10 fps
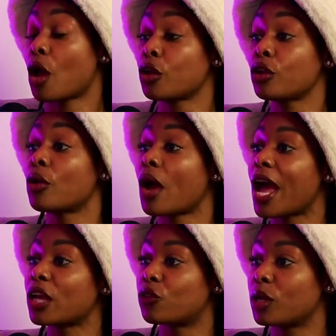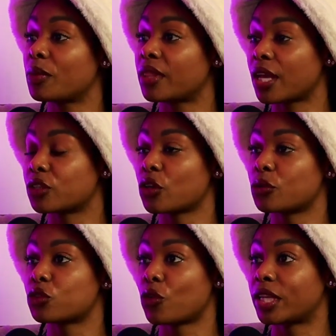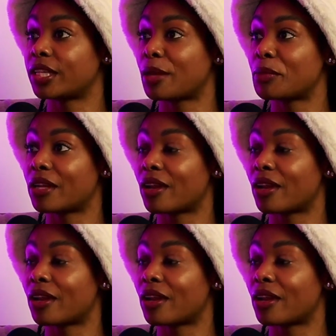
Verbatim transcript: Oh, no, no. I agree with that. So, sorry, let me